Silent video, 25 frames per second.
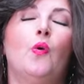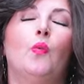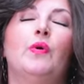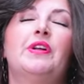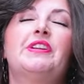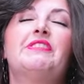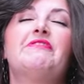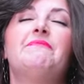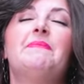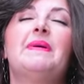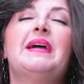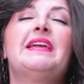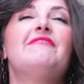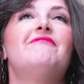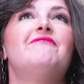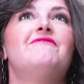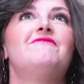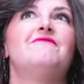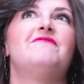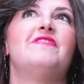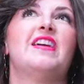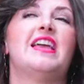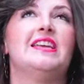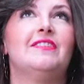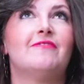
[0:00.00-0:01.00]
One of my
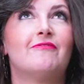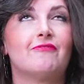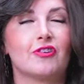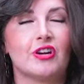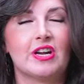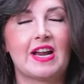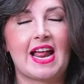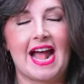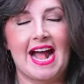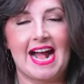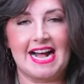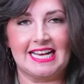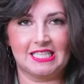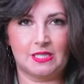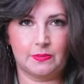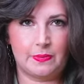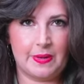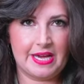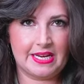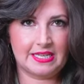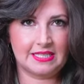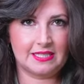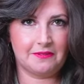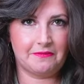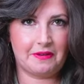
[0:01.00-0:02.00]
favorite
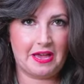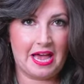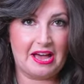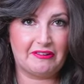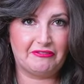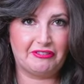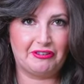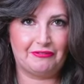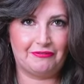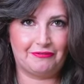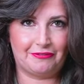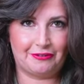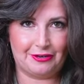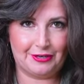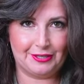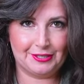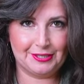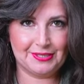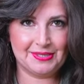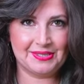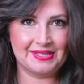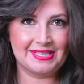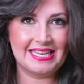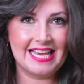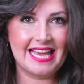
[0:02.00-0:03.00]
aspects of having
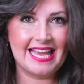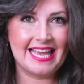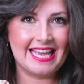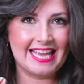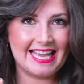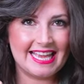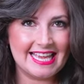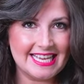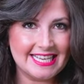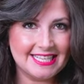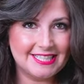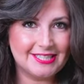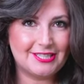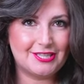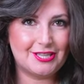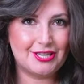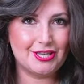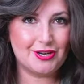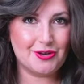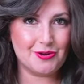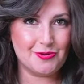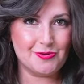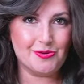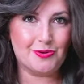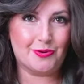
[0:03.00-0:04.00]
ferns is the
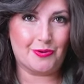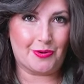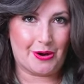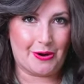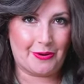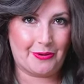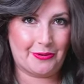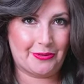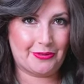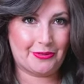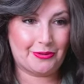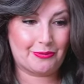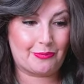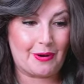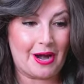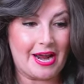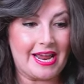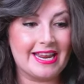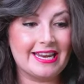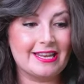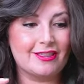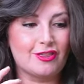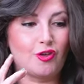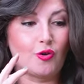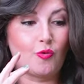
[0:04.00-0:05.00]
new growth,
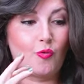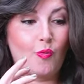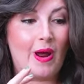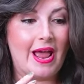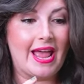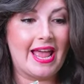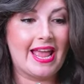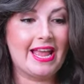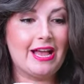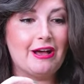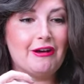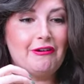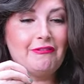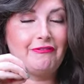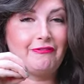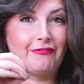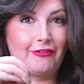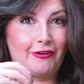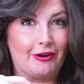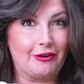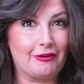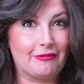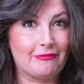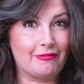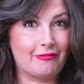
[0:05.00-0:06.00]
right? The way a
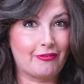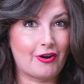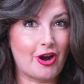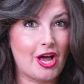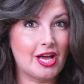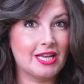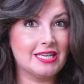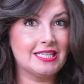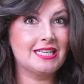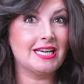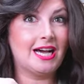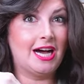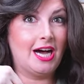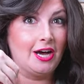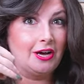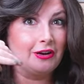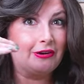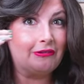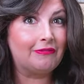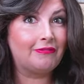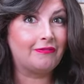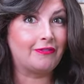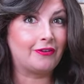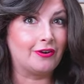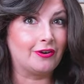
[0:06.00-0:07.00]
fern frond
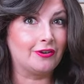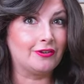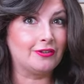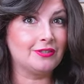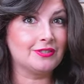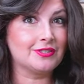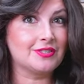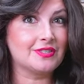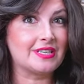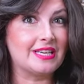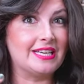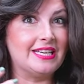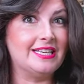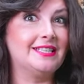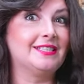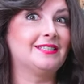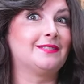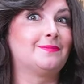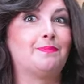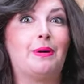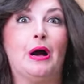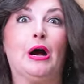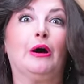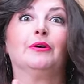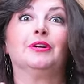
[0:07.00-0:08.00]
unfurls
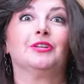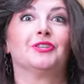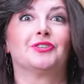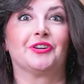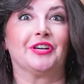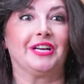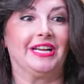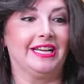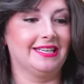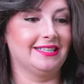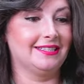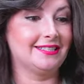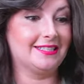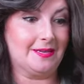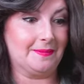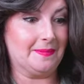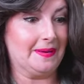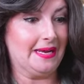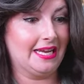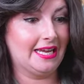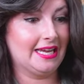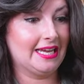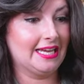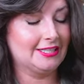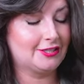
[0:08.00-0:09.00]
is poetry to
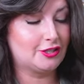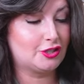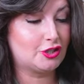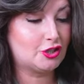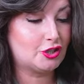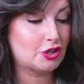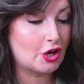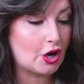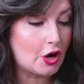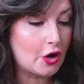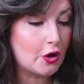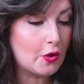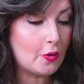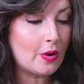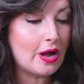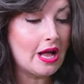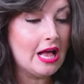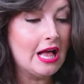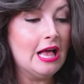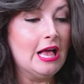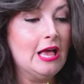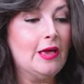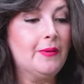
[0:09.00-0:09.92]
me. It's so